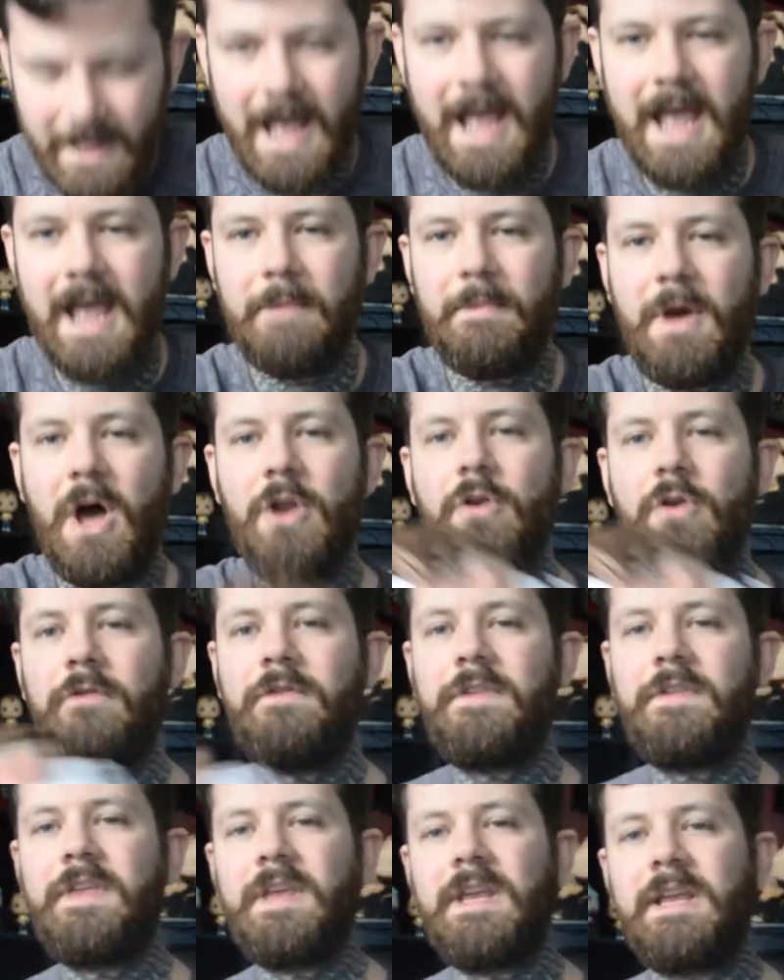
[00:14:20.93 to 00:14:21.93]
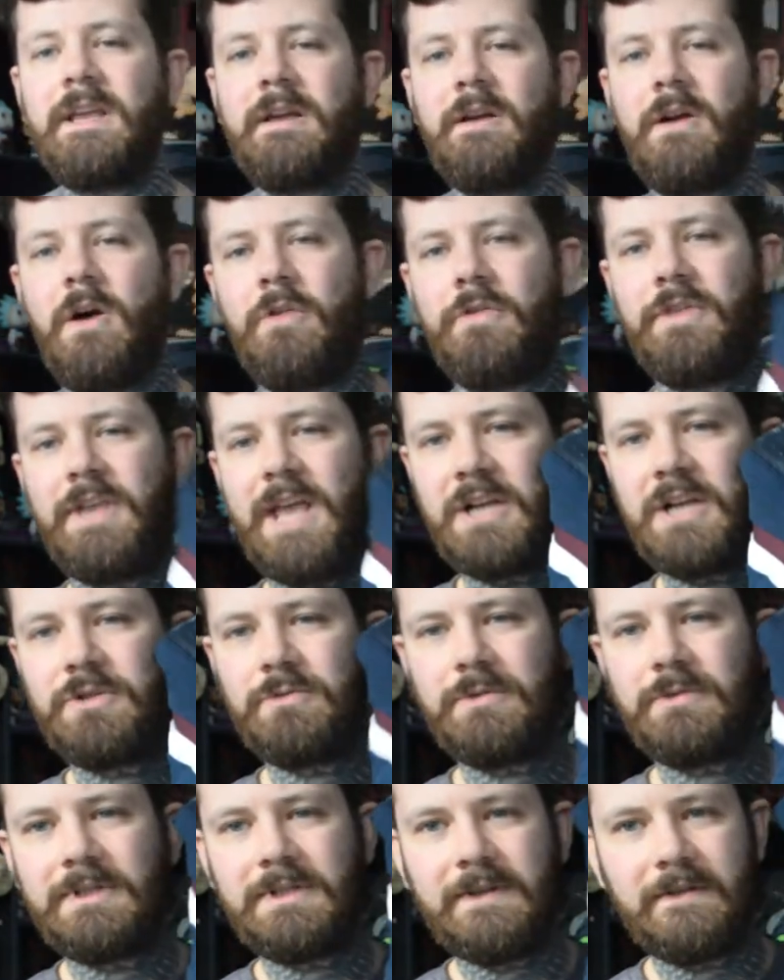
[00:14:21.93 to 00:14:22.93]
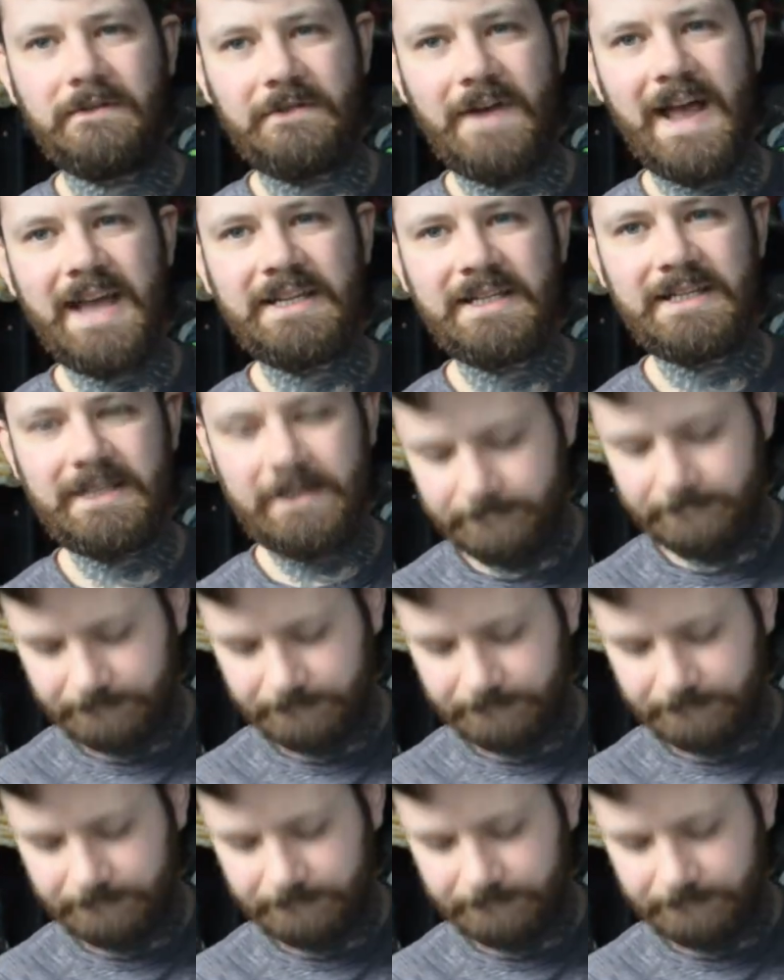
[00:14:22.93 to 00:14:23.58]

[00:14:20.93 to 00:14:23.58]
Um, another thing on the actual vest